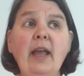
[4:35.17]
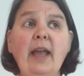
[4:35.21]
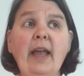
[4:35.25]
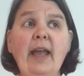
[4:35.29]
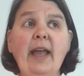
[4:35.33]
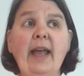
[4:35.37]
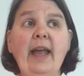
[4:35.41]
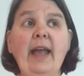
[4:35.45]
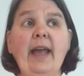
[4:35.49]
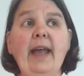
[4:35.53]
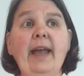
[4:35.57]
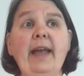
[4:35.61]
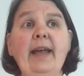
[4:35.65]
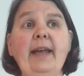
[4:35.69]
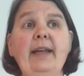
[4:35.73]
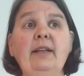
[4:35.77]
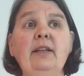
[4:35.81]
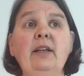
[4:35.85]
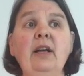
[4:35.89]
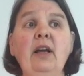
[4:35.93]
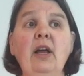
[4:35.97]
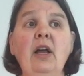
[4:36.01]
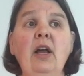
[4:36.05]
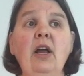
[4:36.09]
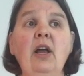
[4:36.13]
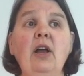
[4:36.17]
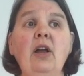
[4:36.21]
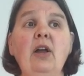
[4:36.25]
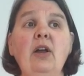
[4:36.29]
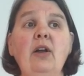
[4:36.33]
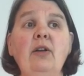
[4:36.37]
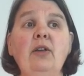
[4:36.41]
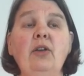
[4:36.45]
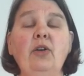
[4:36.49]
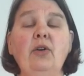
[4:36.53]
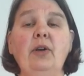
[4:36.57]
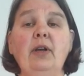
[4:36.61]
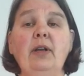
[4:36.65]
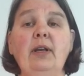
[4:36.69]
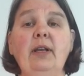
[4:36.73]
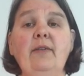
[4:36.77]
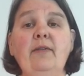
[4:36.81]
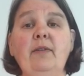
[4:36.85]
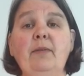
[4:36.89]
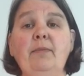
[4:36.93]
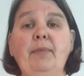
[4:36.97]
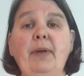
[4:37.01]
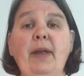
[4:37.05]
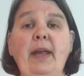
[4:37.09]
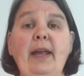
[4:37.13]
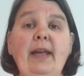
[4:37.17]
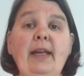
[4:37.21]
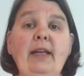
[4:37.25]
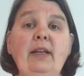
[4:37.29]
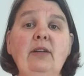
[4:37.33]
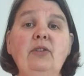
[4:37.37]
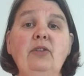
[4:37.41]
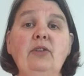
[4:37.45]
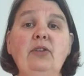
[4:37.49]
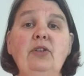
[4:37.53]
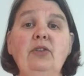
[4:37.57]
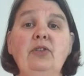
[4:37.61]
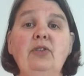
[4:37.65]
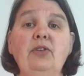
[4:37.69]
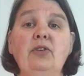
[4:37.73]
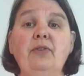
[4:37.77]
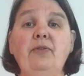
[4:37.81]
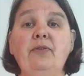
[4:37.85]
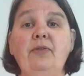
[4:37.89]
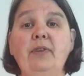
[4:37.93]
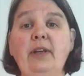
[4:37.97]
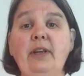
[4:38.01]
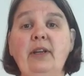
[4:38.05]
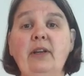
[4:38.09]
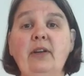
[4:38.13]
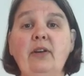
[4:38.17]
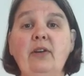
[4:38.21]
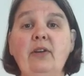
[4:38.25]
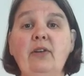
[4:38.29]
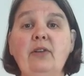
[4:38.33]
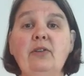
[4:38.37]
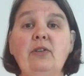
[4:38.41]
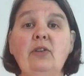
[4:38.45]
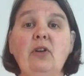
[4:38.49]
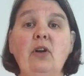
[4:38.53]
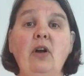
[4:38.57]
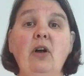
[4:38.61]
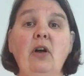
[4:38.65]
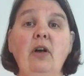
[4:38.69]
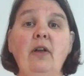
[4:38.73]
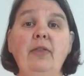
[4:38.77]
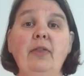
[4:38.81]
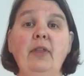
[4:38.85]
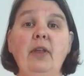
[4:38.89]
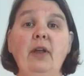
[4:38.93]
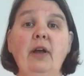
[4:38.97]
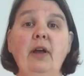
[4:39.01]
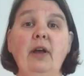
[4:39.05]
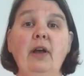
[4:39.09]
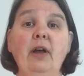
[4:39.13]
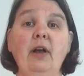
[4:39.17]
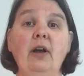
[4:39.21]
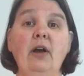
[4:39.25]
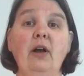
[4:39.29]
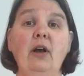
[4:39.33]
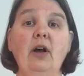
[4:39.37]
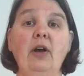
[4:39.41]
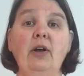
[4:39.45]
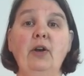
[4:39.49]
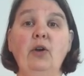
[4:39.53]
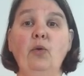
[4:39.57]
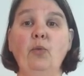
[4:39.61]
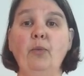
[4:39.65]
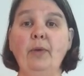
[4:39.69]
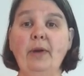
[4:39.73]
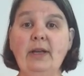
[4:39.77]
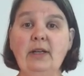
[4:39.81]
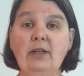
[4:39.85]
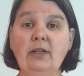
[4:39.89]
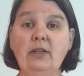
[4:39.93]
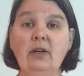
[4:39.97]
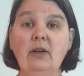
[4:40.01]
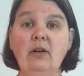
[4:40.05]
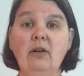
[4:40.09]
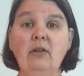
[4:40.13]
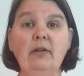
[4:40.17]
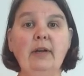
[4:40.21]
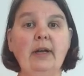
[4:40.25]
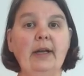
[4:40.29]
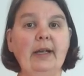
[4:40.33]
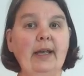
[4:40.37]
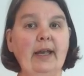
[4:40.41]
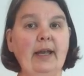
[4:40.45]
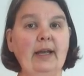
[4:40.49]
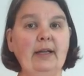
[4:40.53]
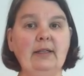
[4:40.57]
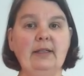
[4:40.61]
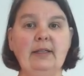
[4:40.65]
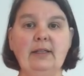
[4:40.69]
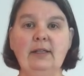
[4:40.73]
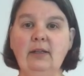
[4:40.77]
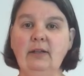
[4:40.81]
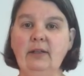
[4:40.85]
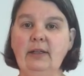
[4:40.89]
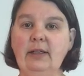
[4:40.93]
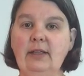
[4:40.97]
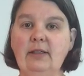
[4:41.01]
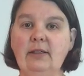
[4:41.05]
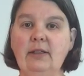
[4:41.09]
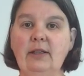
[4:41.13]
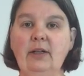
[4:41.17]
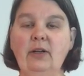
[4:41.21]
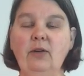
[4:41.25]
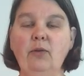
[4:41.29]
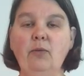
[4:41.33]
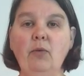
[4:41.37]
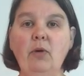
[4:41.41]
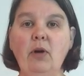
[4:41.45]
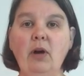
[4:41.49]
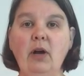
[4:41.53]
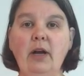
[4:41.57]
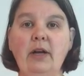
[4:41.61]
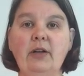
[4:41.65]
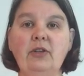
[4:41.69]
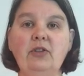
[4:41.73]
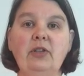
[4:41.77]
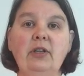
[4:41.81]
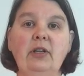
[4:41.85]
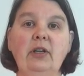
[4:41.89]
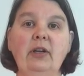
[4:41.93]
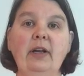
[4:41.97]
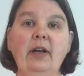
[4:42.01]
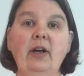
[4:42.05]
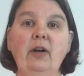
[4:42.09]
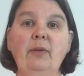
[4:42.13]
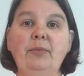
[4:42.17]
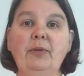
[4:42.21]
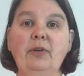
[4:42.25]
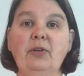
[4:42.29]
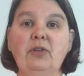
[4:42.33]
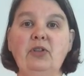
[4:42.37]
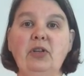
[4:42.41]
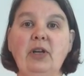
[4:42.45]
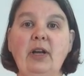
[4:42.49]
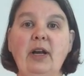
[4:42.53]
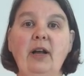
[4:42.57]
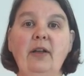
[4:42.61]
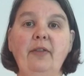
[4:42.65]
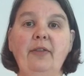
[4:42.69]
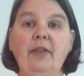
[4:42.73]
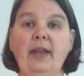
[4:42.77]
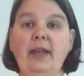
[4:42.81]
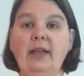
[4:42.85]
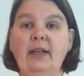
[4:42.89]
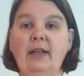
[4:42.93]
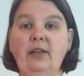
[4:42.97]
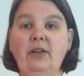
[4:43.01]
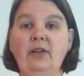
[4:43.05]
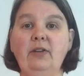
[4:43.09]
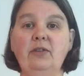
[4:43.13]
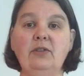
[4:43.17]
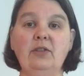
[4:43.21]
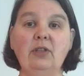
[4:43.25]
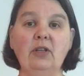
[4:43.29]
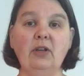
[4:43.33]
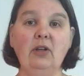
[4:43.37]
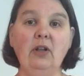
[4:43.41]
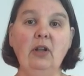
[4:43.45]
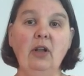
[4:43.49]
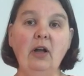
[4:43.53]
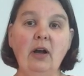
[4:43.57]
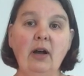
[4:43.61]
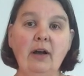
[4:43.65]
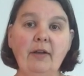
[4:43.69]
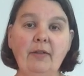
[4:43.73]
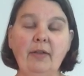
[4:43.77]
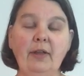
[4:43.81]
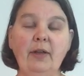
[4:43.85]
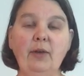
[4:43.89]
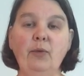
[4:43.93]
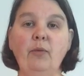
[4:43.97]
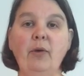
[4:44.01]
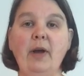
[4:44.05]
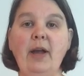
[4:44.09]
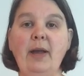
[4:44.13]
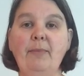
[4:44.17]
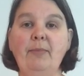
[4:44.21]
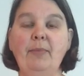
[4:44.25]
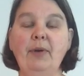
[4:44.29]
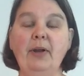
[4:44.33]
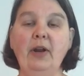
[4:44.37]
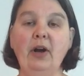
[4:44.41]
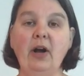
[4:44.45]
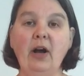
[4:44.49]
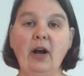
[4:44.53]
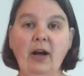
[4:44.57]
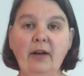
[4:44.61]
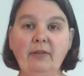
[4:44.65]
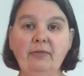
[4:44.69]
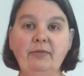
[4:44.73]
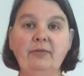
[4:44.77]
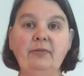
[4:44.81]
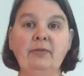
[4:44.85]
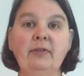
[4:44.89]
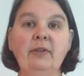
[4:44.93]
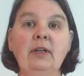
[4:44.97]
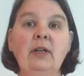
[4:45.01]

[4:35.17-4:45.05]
and you can even paint or use your fingers on a window. Again, still easy to wash. It'll help your child. They can use the cloth and wipe it off.